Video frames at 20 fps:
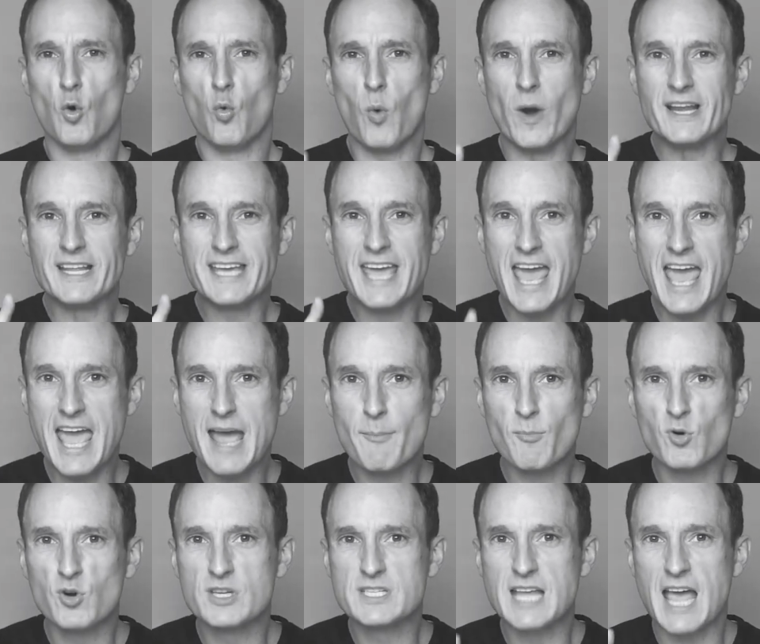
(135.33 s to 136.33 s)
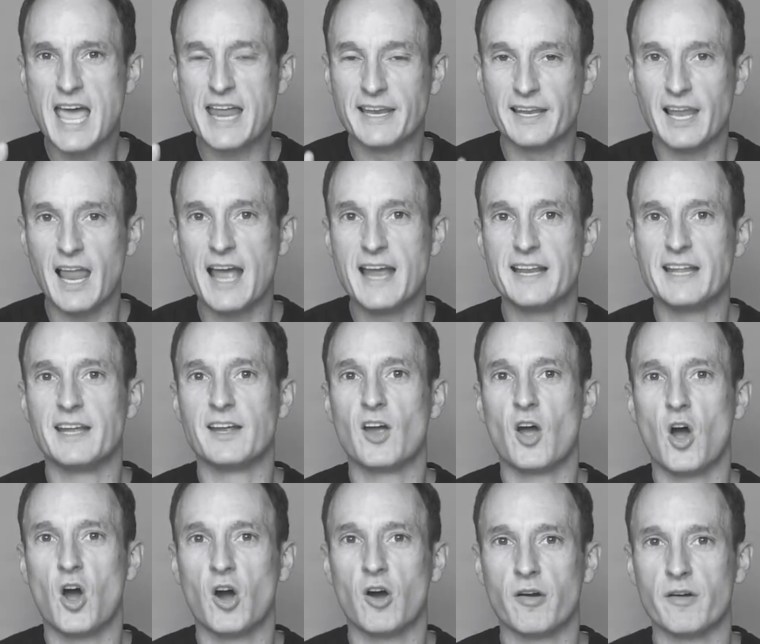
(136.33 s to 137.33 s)
when cameras and lighting
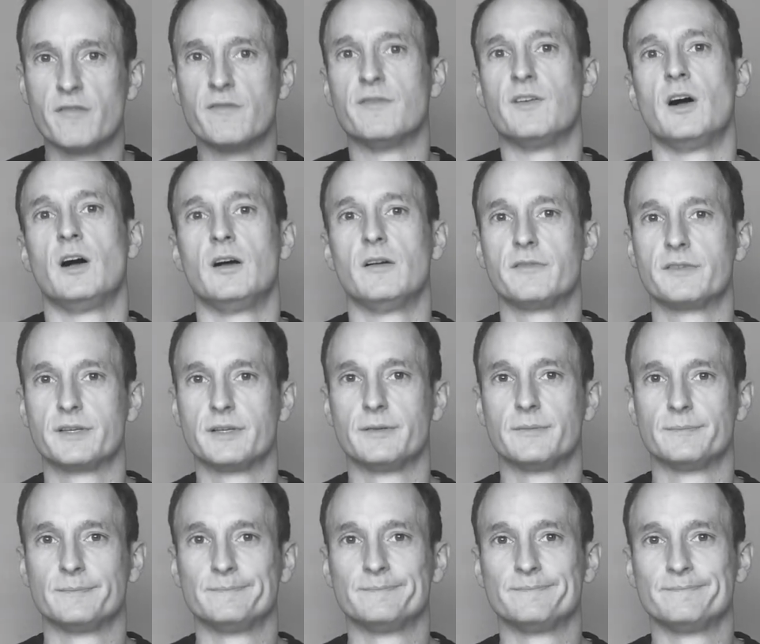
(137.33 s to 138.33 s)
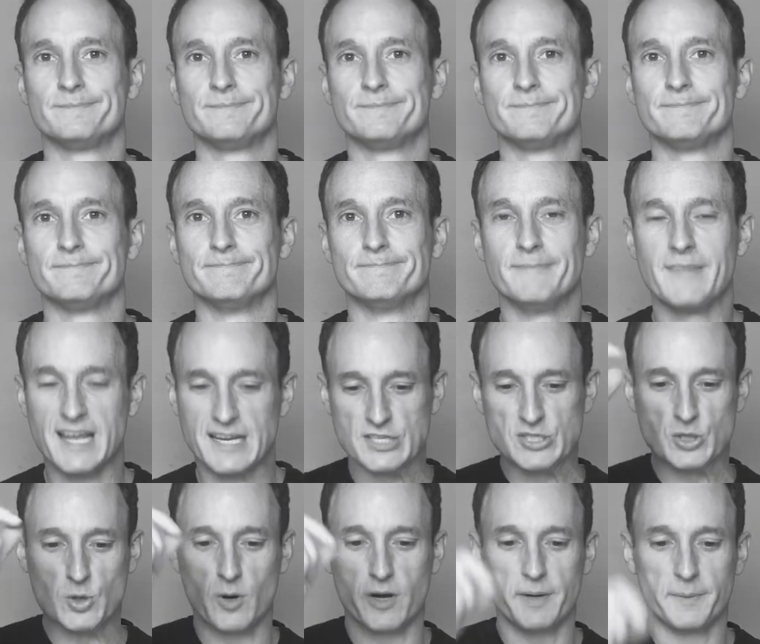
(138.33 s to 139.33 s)
are involved. Next
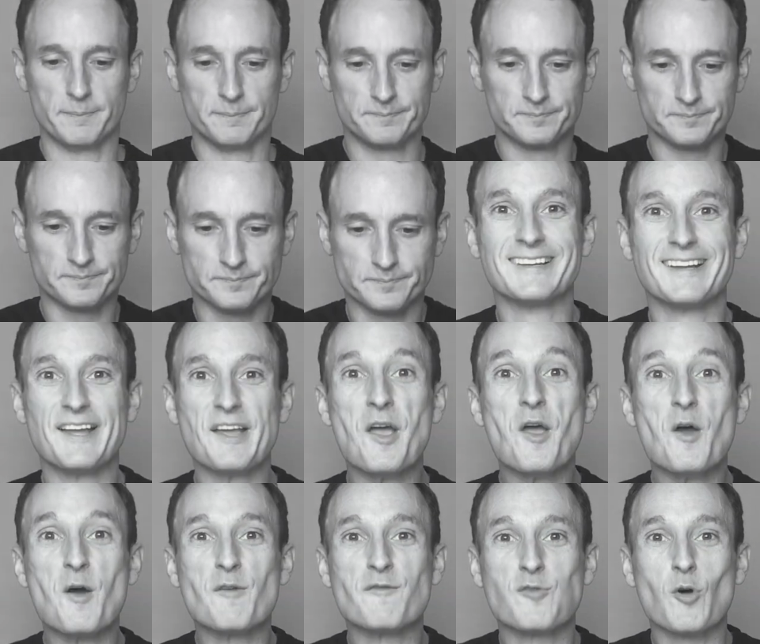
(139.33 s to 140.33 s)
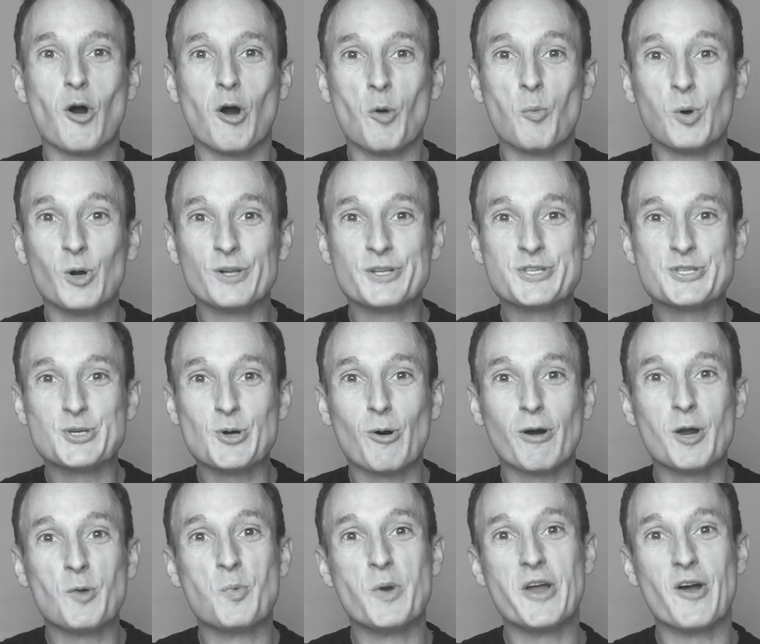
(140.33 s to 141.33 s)
story. For our world
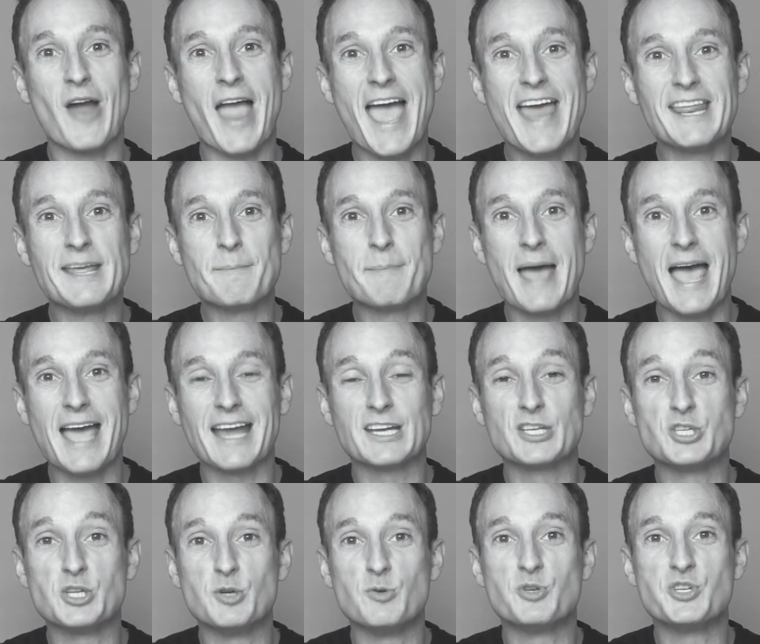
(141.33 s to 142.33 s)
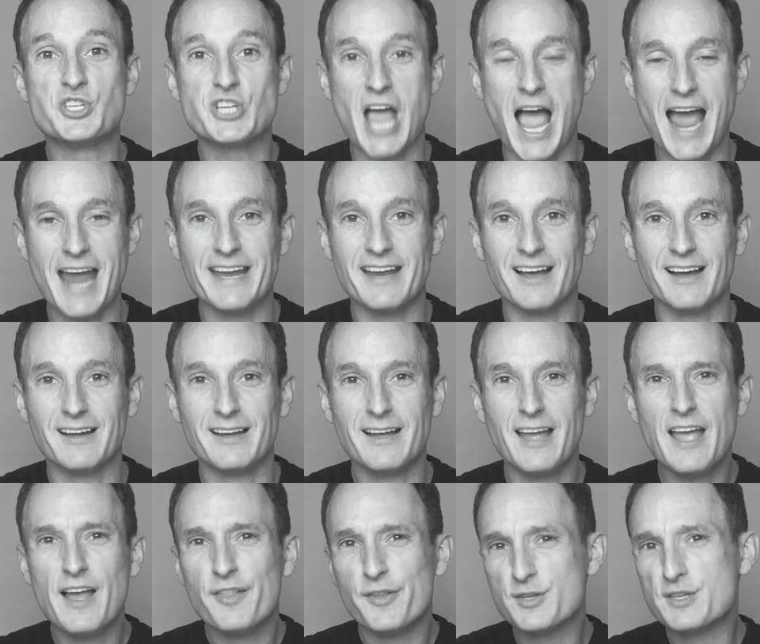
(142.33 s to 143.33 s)
story, we are heading back to China.
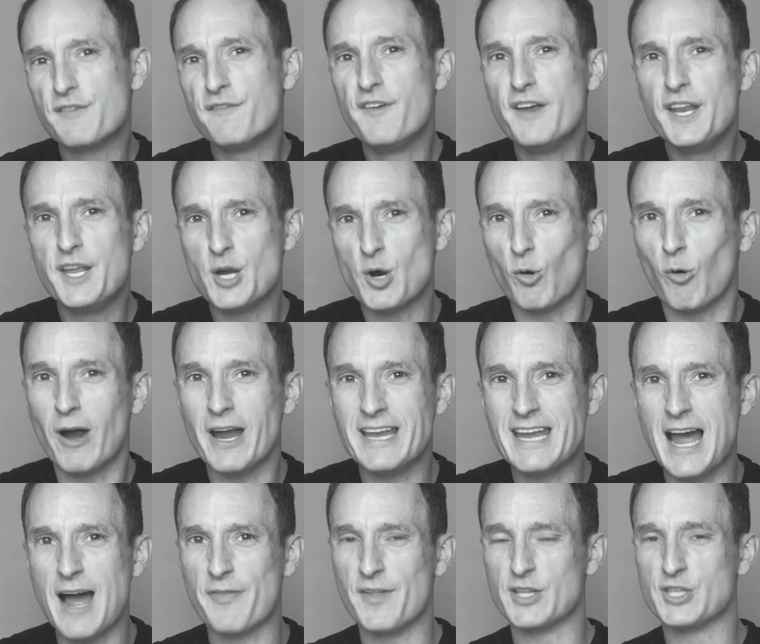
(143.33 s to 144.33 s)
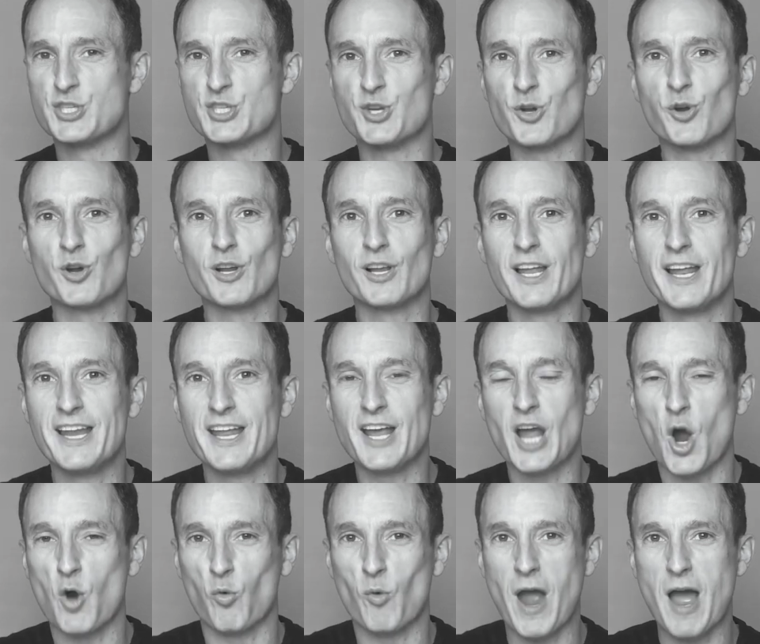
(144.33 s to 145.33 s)
There's a video right now that's
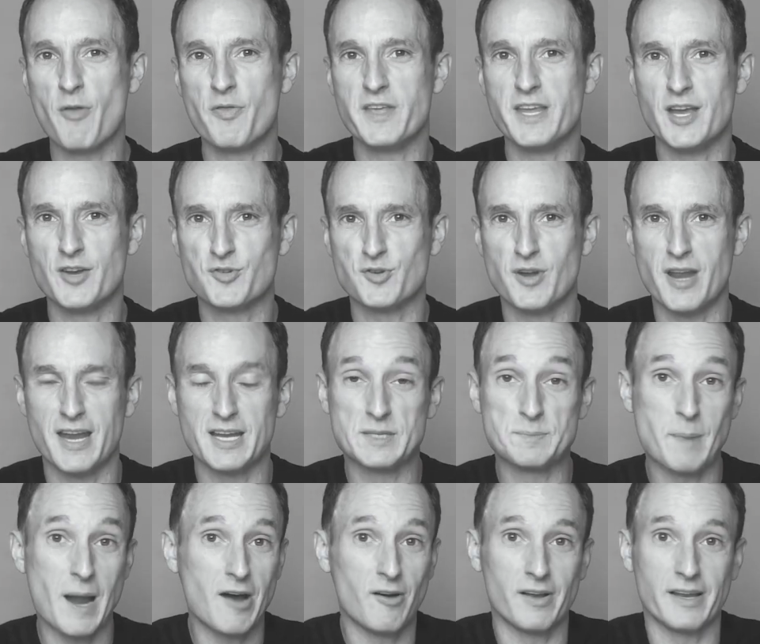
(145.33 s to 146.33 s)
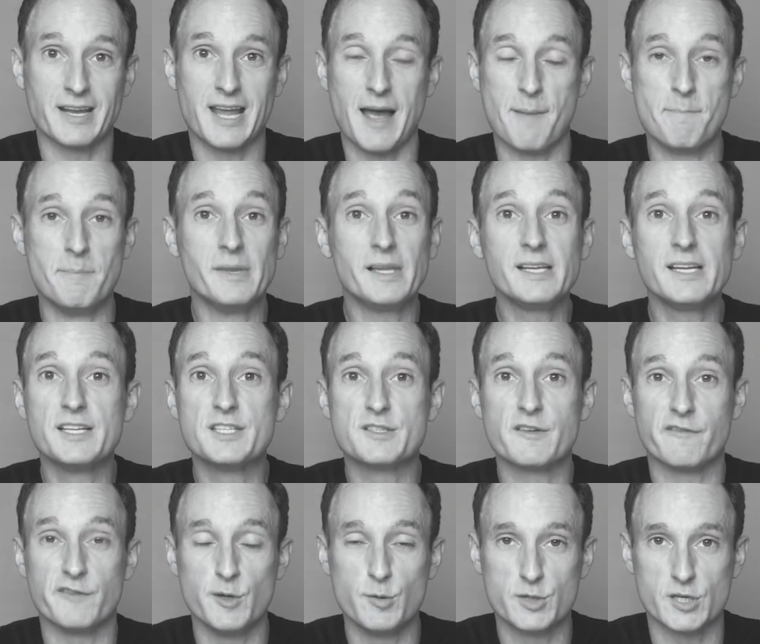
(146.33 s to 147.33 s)
circulating around the internet, it's apparently got millions
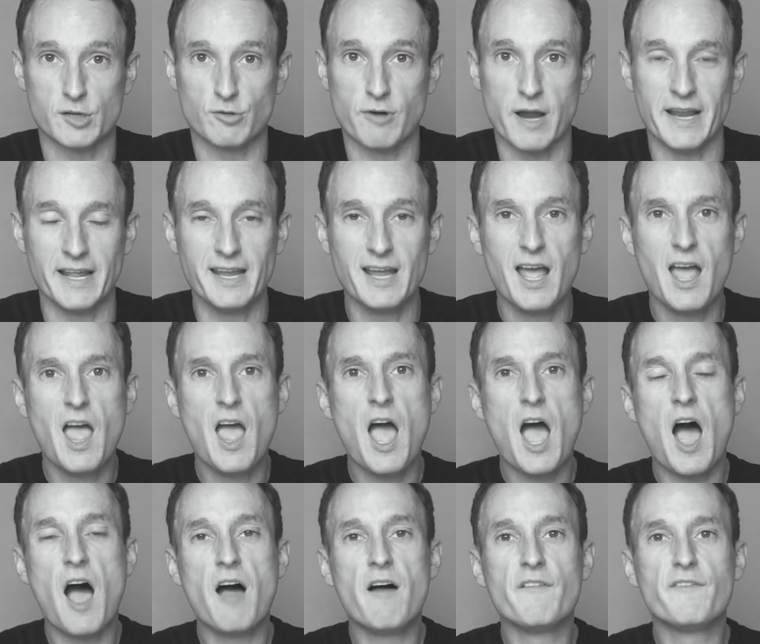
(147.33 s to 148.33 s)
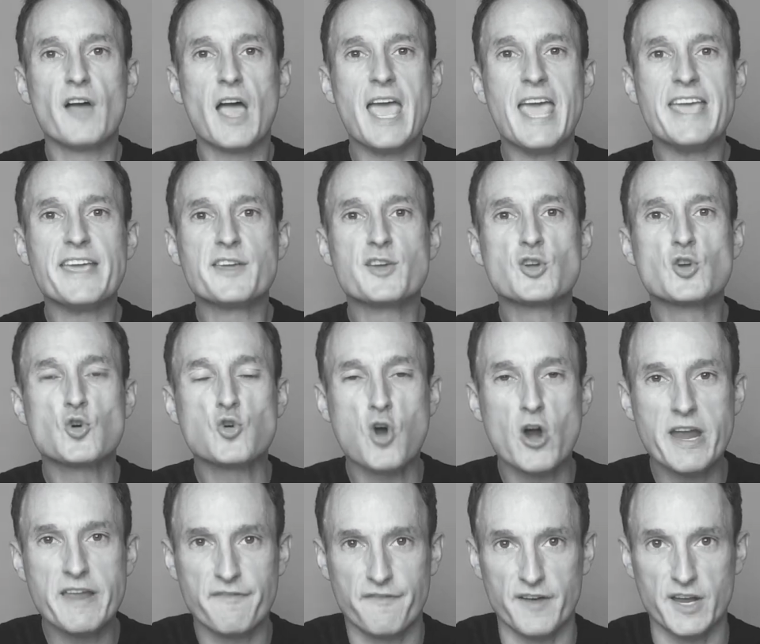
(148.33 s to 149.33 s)
of views already, of a
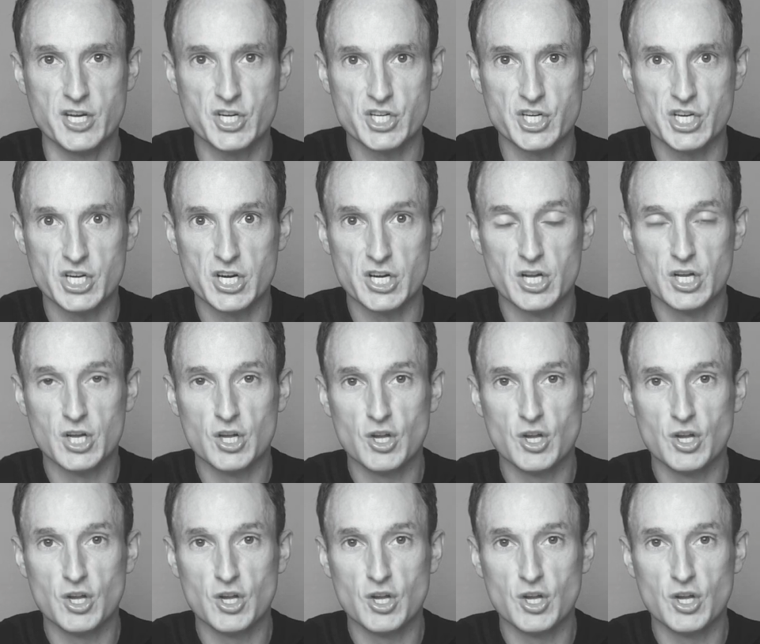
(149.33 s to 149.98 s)
crayfish